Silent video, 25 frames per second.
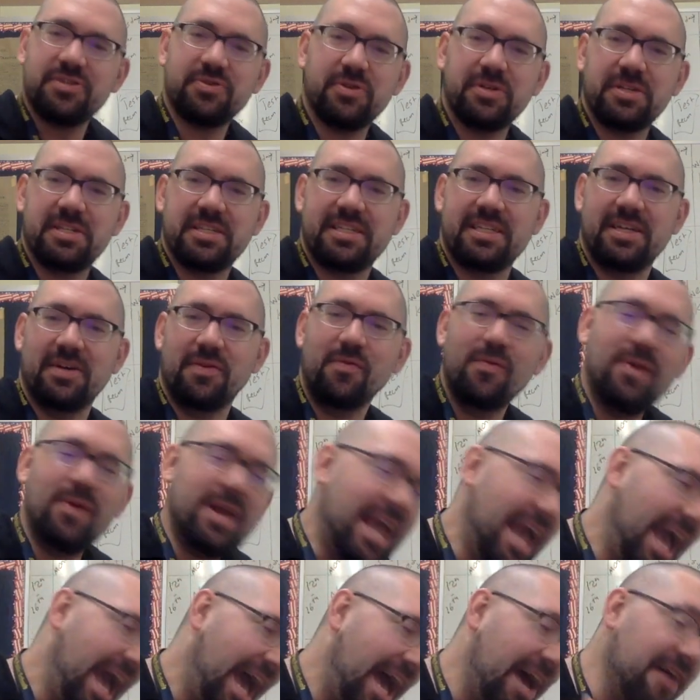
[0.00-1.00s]
Electricity.
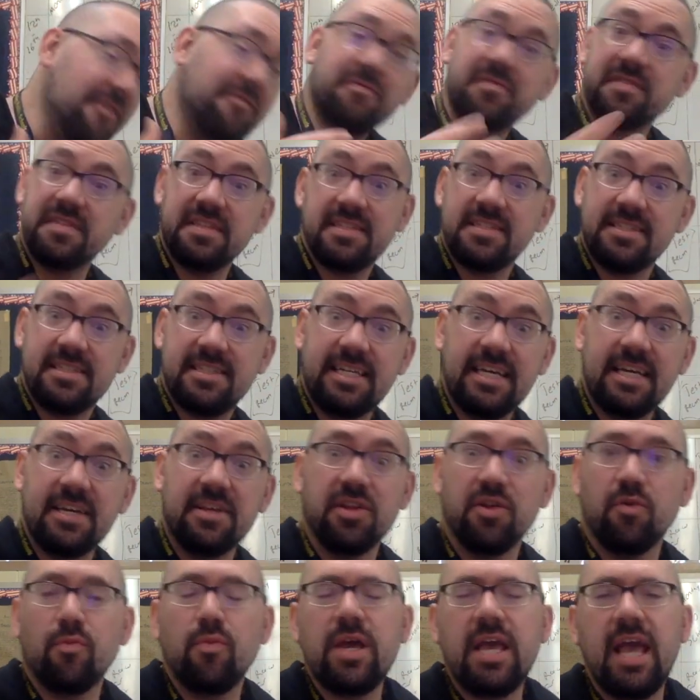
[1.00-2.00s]
We have
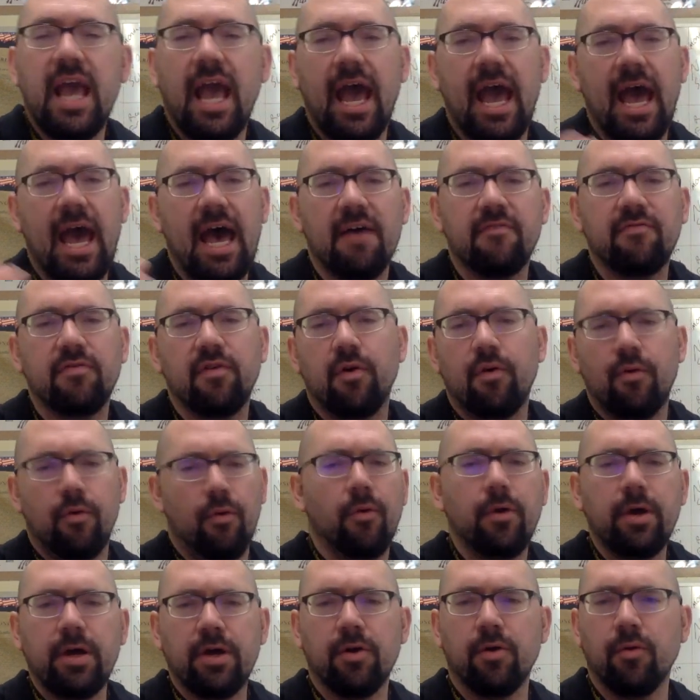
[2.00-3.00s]
steel, we have
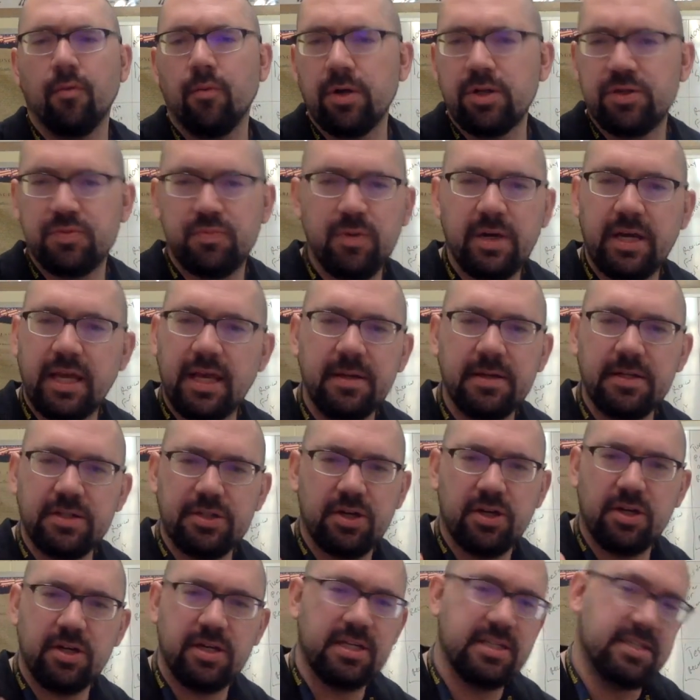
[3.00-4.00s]
oil, which we can
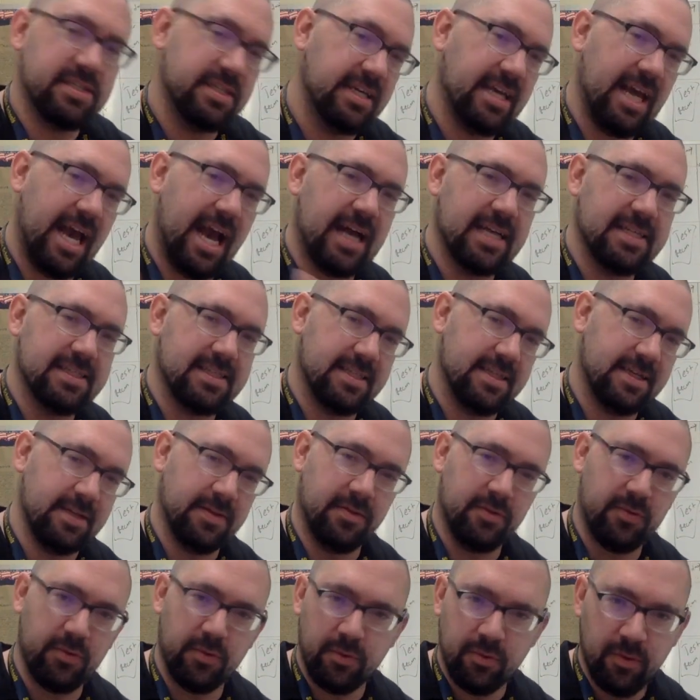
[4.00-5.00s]
turn into gasoline
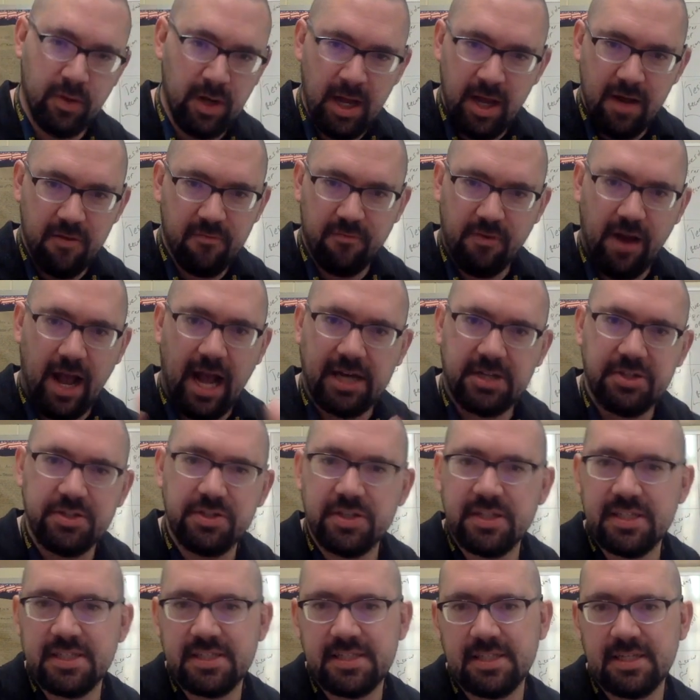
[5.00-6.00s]
through fractional
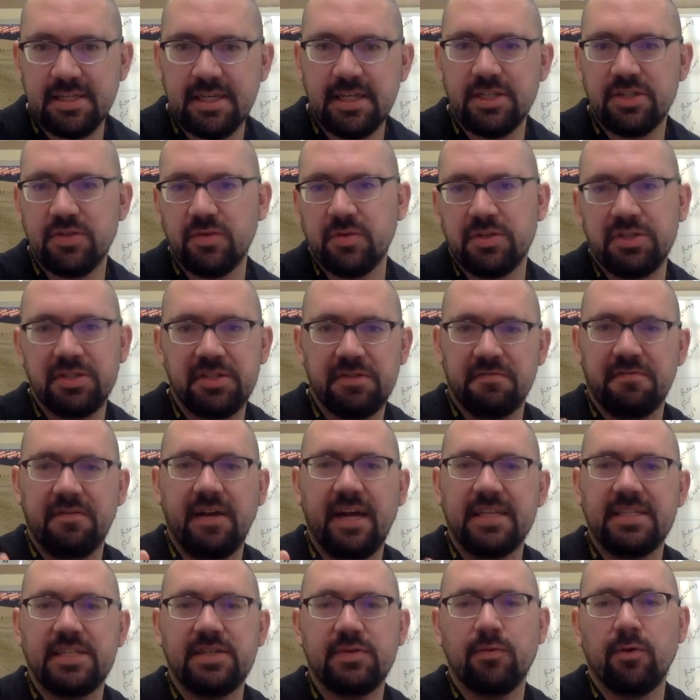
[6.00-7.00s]
distillation, which is a
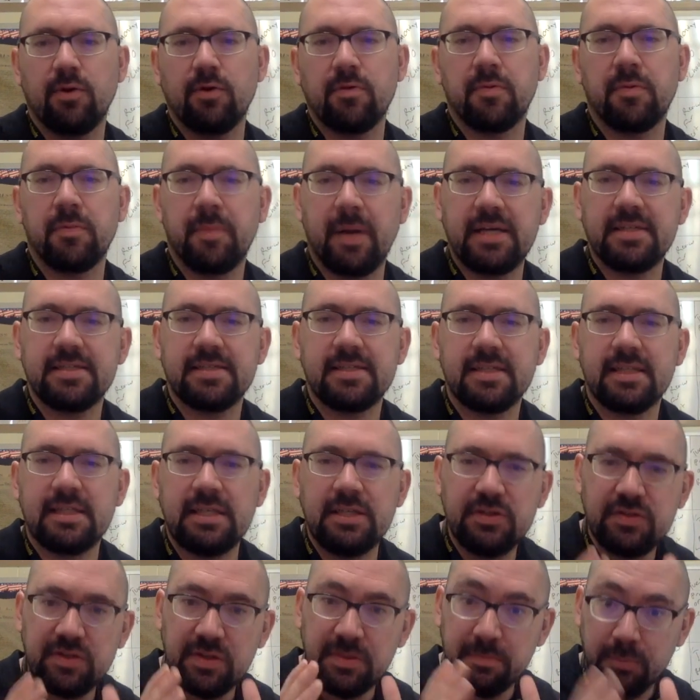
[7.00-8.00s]
fancy word, but basically
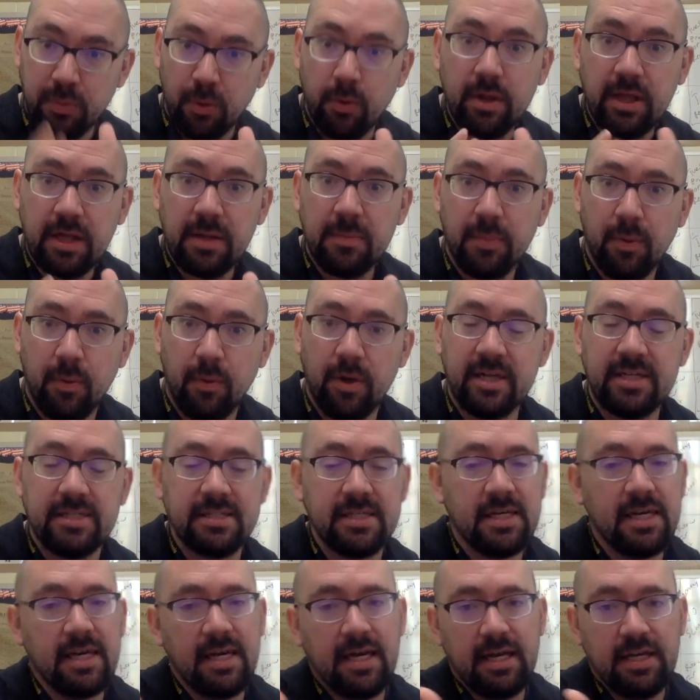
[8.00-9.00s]
using boiling point
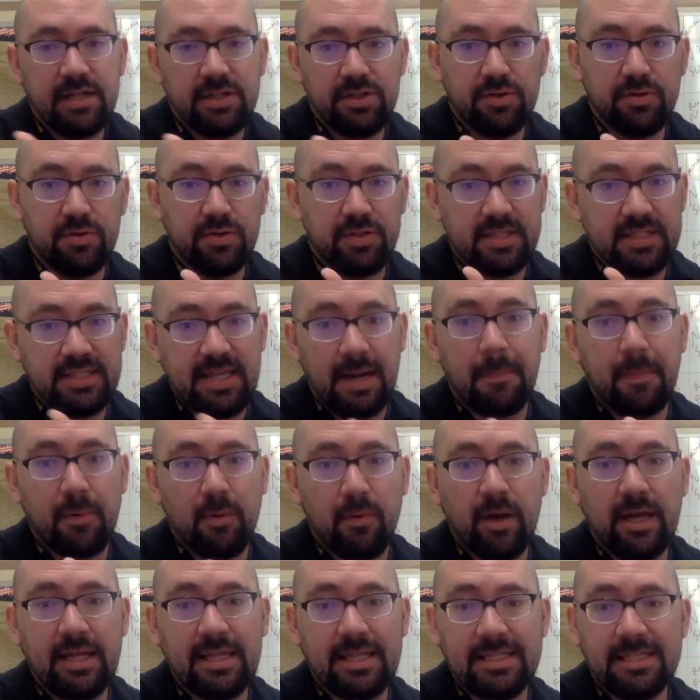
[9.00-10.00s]
to
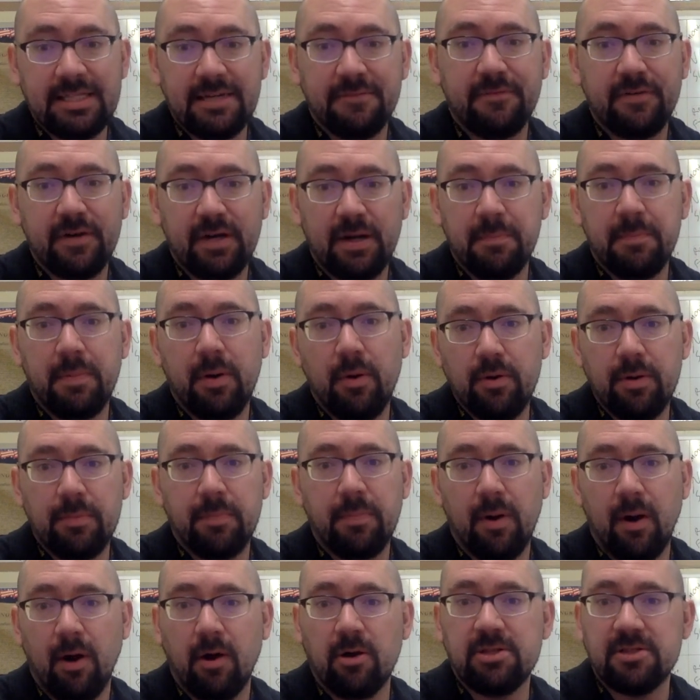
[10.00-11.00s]
separate the different component
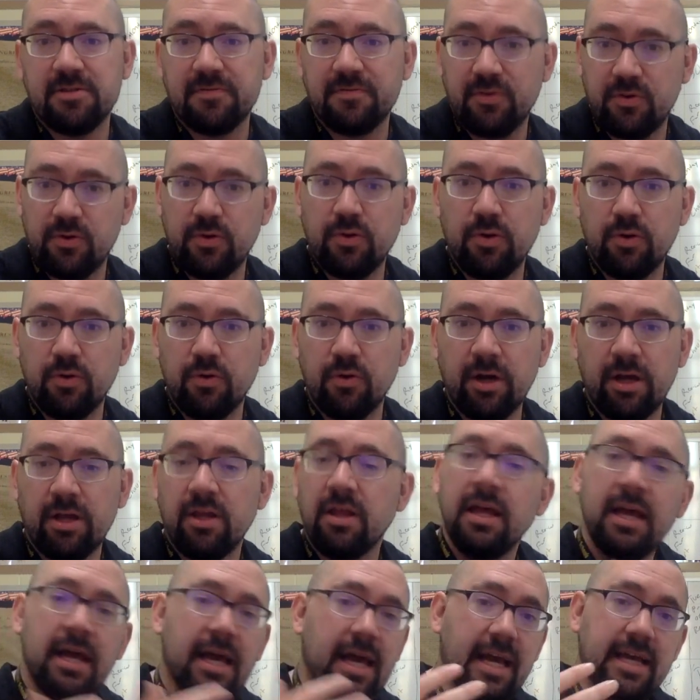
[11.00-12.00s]
parts of crude
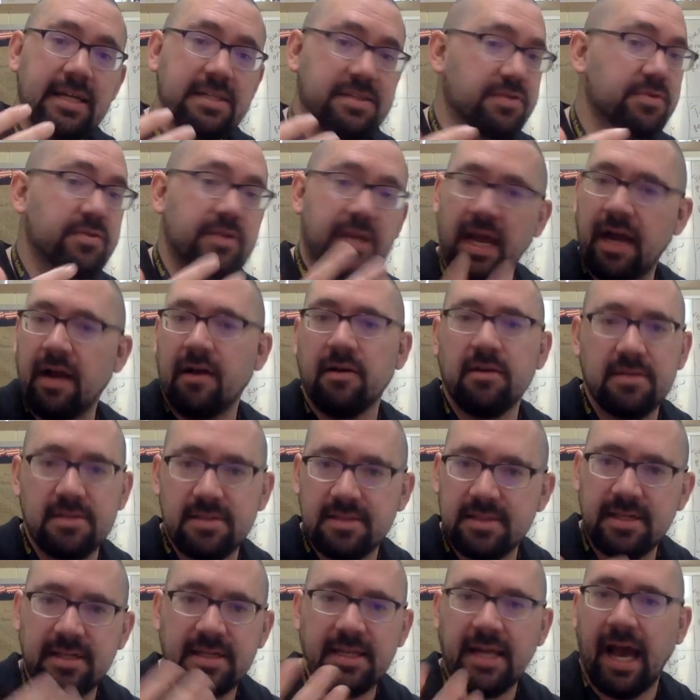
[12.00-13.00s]
oil into
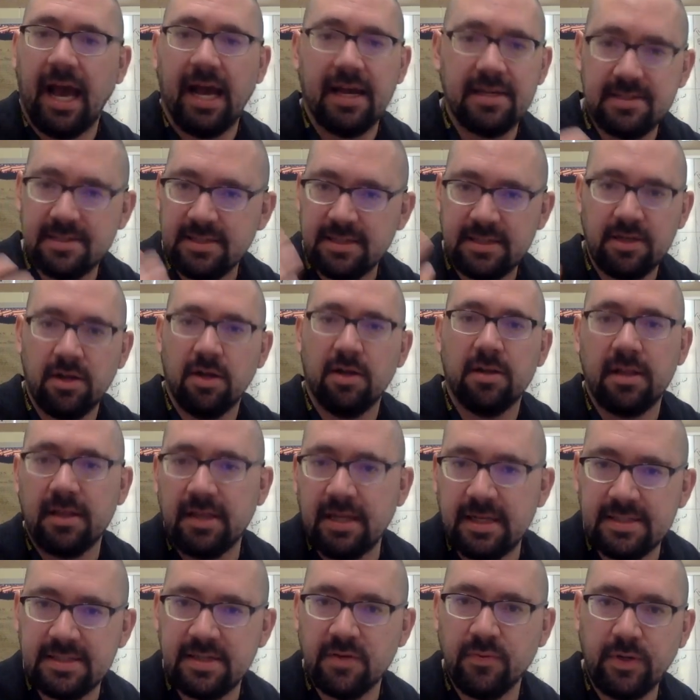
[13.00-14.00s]
kerosene, gasoline, all the
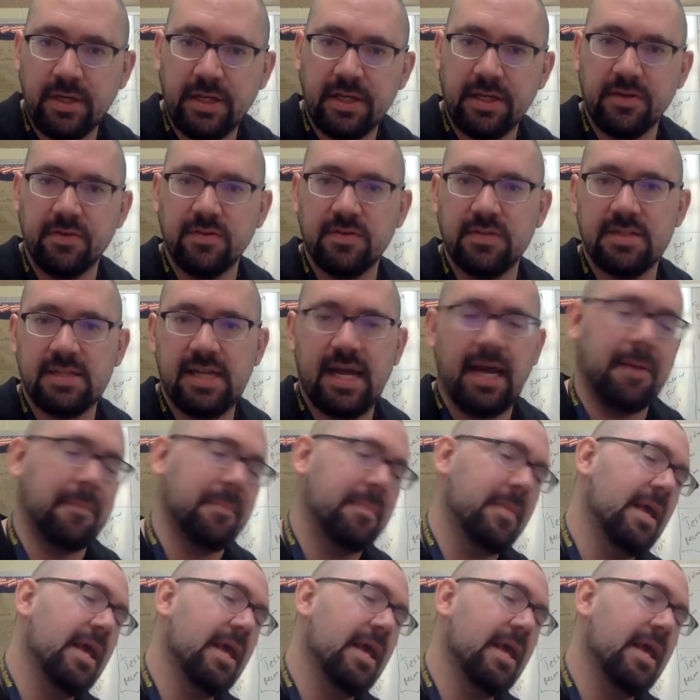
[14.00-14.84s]
things that we can use today.